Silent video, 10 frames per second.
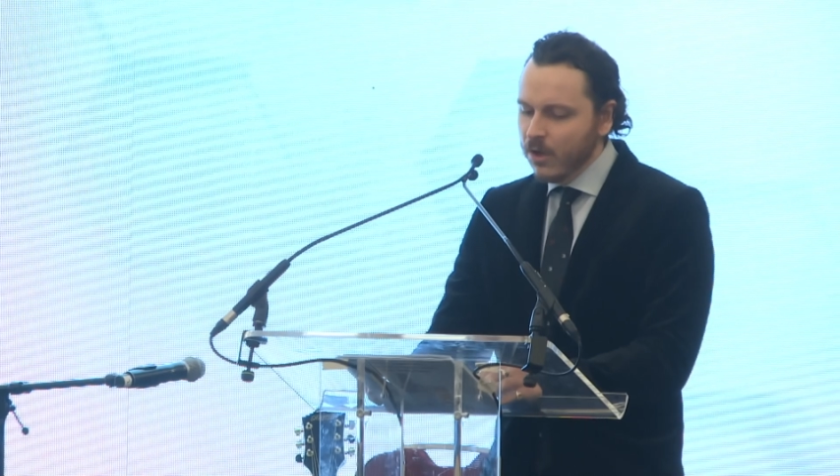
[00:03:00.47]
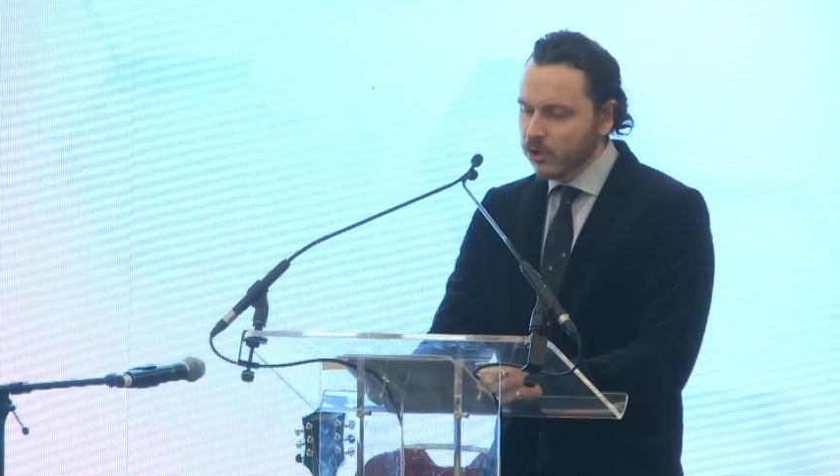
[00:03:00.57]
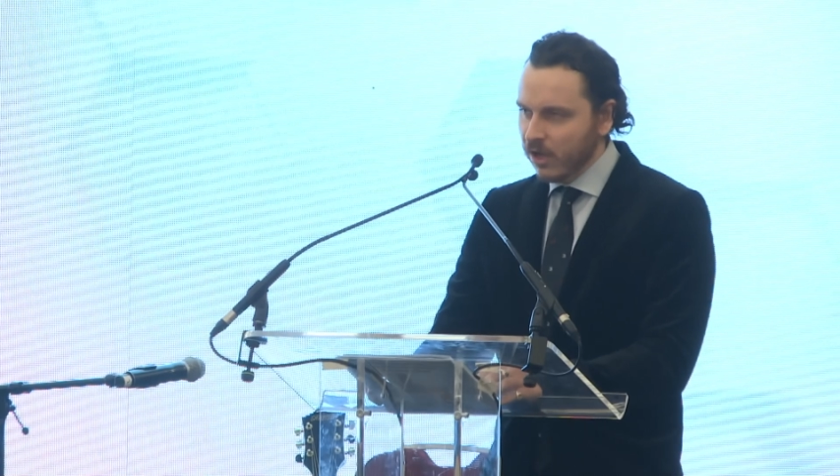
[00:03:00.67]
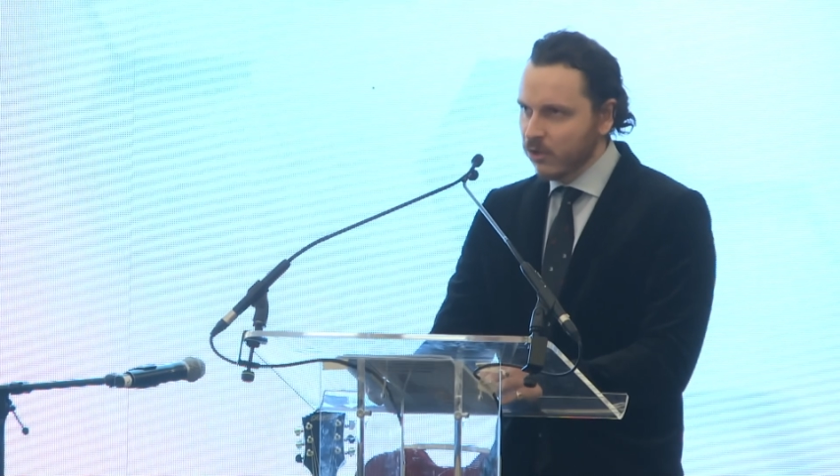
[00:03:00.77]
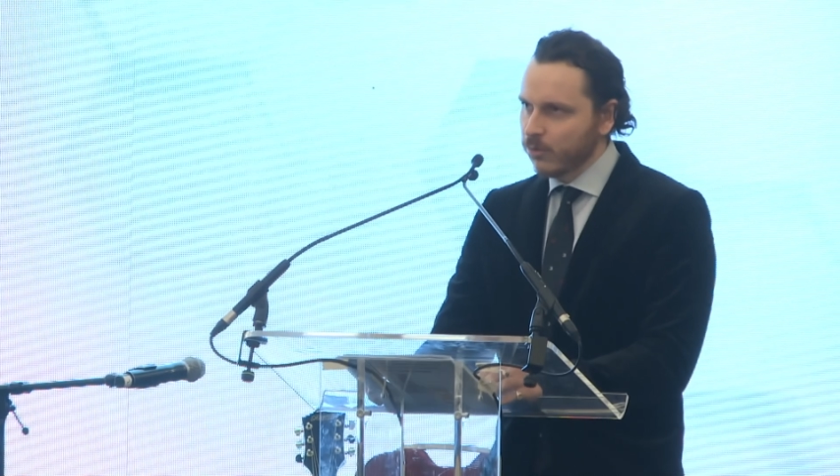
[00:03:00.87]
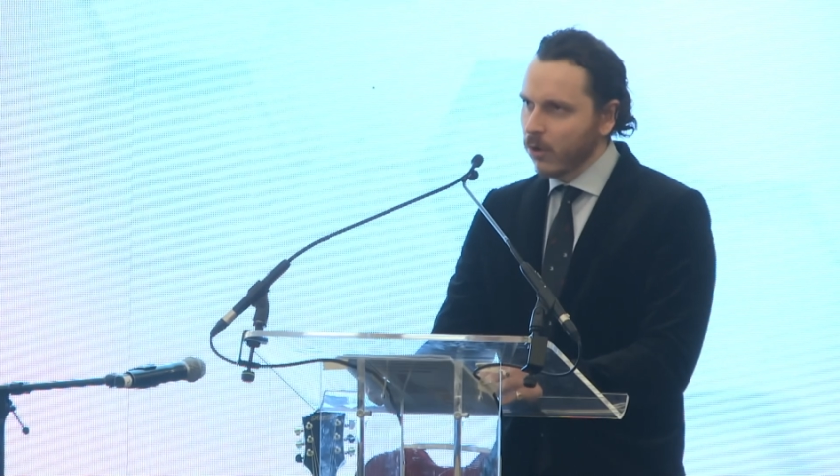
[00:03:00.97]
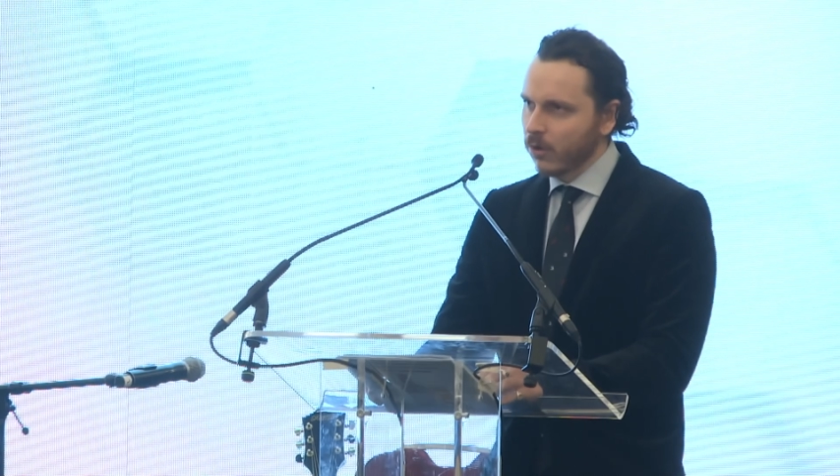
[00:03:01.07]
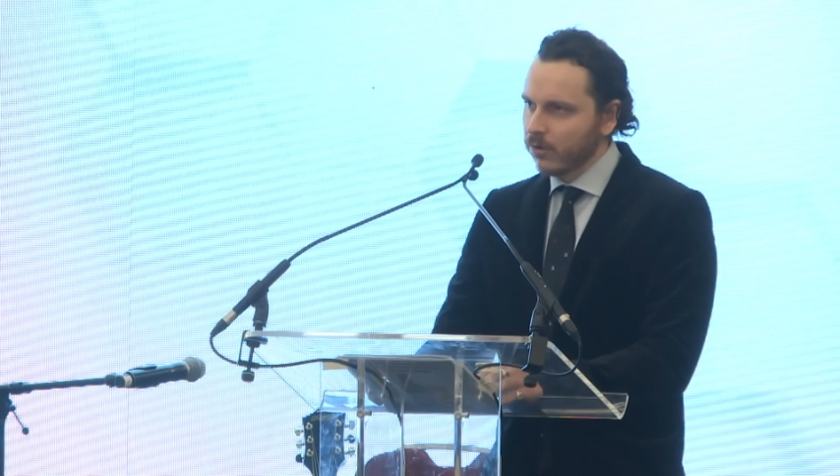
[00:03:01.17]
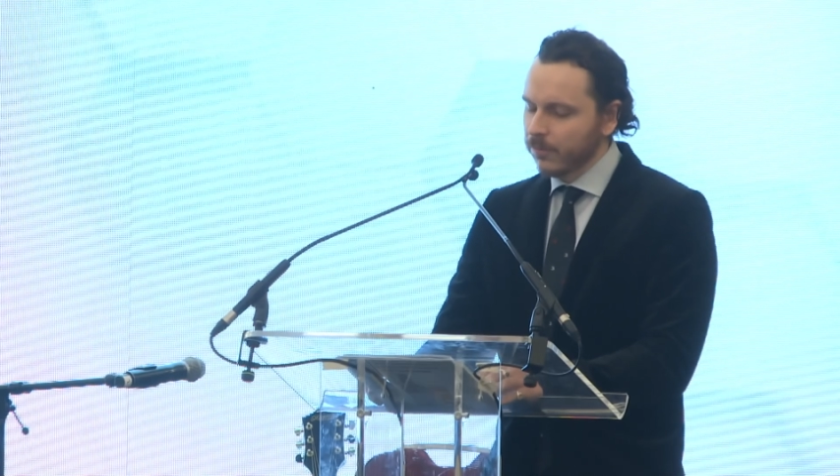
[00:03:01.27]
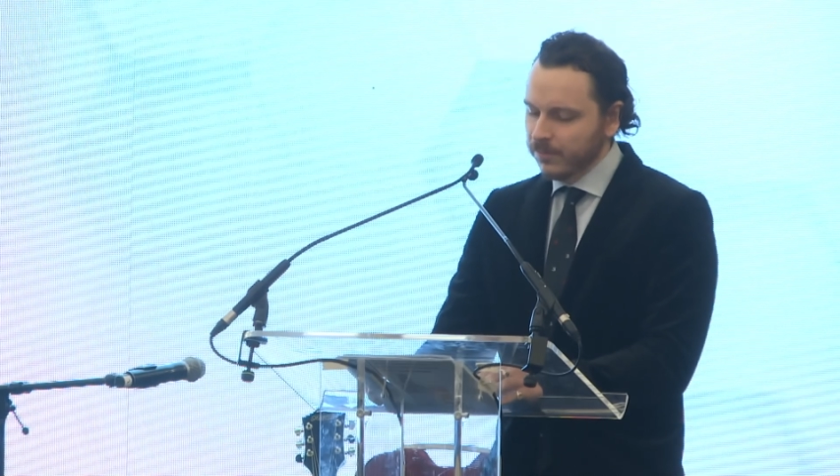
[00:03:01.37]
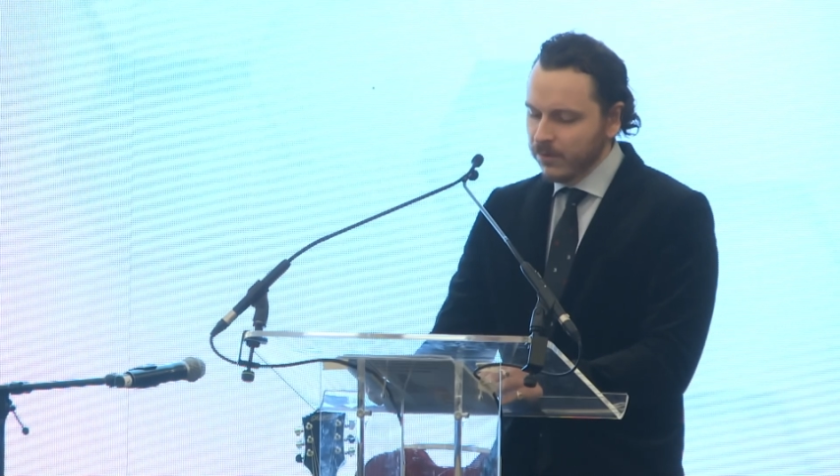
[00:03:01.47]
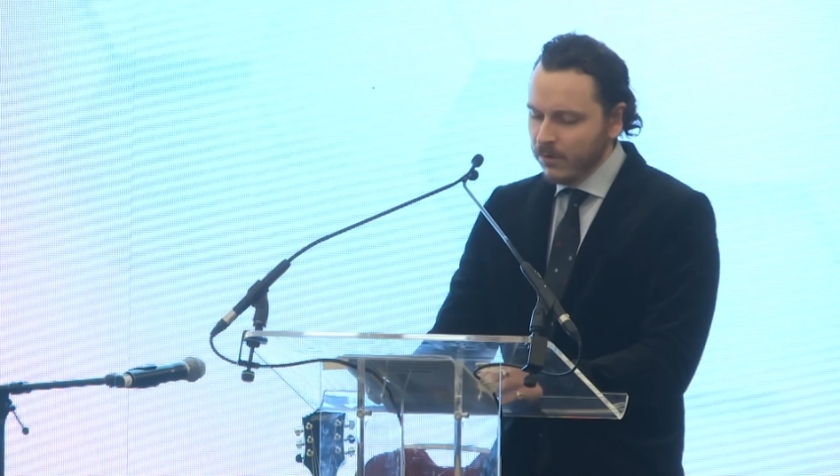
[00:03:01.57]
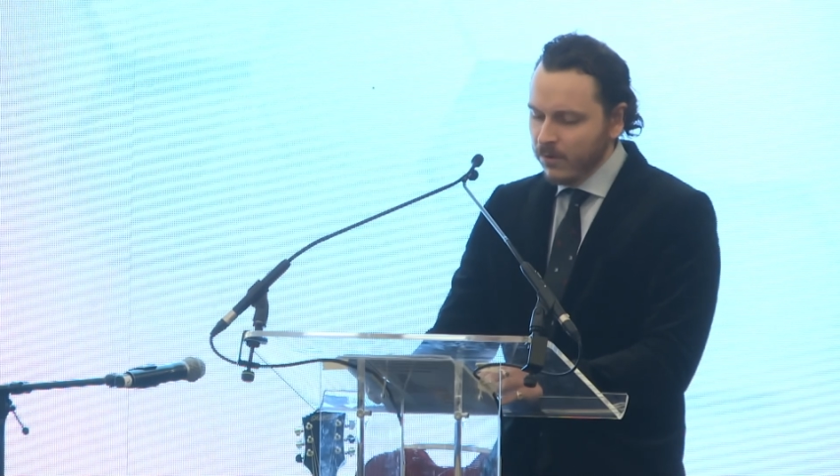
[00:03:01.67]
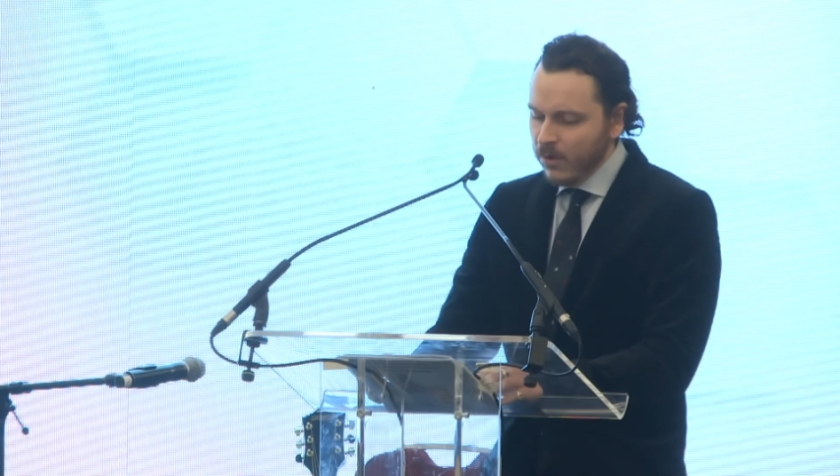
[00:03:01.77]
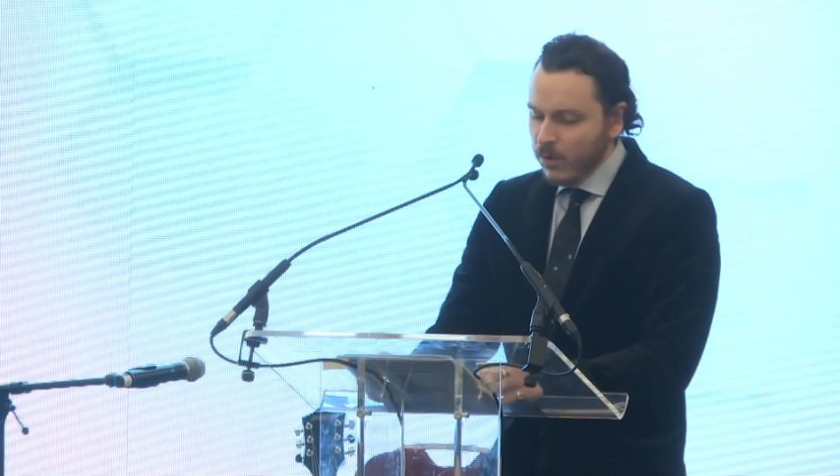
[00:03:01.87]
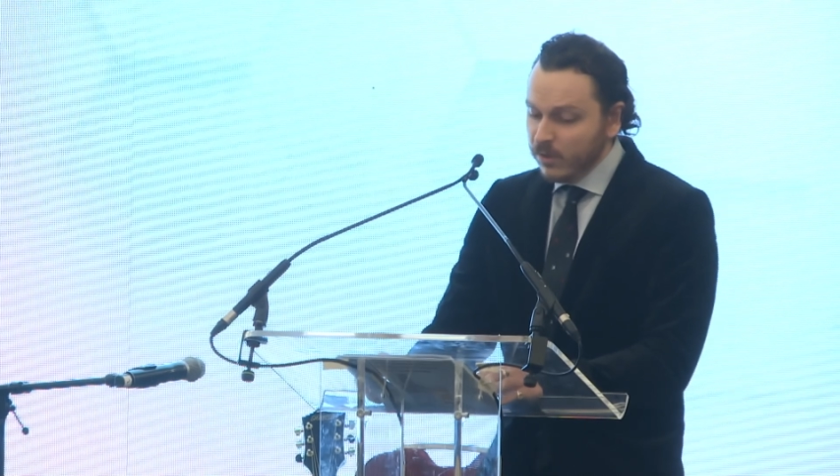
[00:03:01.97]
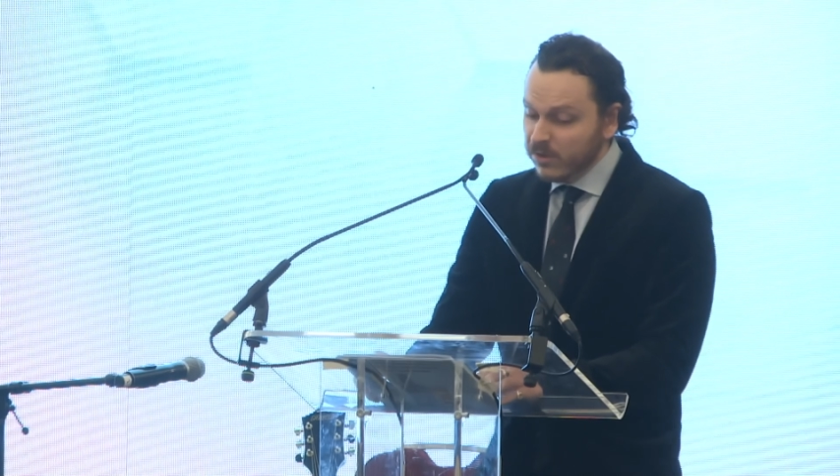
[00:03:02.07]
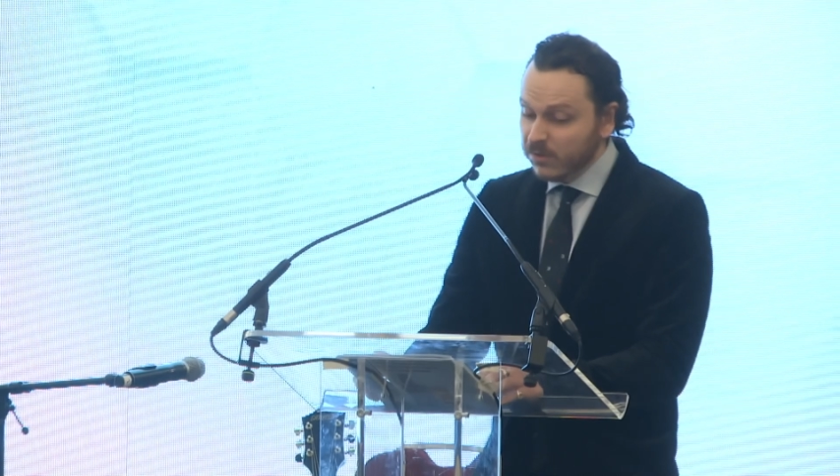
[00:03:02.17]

ChangeBlock, which